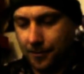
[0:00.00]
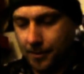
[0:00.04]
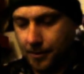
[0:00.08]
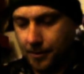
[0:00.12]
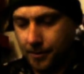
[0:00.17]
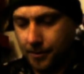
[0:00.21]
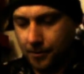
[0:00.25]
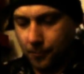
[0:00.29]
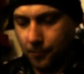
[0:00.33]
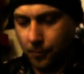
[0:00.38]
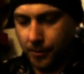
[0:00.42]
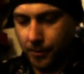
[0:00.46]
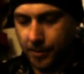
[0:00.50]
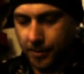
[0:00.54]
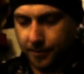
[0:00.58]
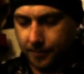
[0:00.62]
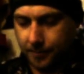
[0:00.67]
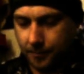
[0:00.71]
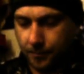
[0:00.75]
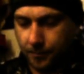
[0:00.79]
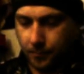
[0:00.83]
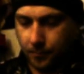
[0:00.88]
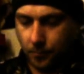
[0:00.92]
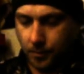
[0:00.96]

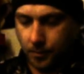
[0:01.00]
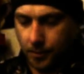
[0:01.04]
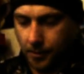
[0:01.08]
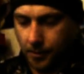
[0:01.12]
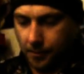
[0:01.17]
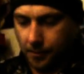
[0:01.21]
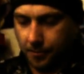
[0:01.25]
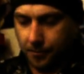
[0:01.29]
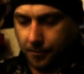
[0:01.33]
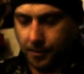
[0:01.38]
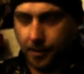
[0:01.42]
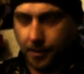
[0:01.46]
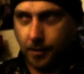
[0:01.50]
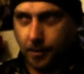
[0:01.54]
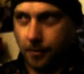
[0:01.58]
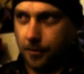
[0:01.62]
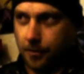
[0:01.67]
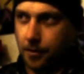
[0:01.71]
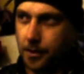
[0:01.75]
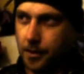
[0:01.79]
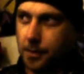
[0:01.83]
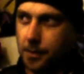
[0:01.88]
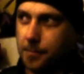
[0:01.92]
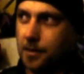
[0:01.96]
Everybody finds the
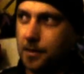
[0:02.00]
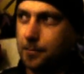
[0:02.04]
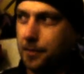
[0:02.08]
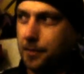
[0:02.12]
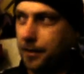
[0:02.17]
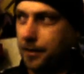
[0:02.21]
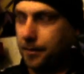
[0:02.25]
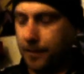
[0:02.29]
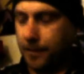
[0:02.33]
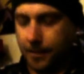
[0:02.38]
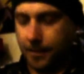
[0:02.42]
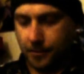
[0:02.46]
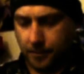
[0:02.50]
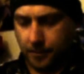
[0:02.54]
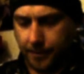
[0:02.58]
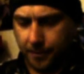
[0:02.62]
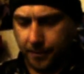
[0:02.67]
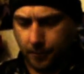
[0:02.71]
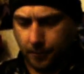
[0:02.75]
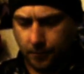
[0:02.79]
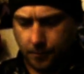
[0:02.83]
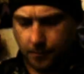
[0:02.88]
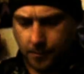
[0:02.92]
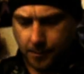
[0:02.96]
grave, and of course you
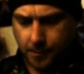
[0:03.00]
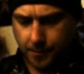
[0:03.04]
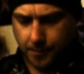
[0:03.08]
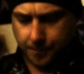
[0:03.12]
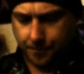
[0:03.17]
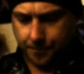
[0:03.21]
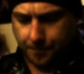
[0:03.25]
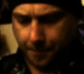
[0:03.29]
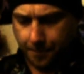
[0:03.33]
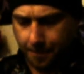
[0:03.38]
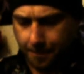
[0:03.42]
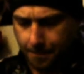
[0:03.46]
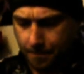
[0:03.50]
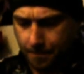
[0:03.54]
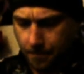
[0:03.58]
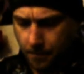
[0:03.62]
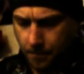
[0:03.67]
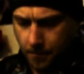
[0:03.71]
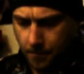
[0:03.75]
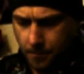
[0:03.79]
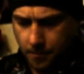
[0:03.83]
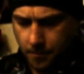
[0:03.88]
notice all the carts are gone,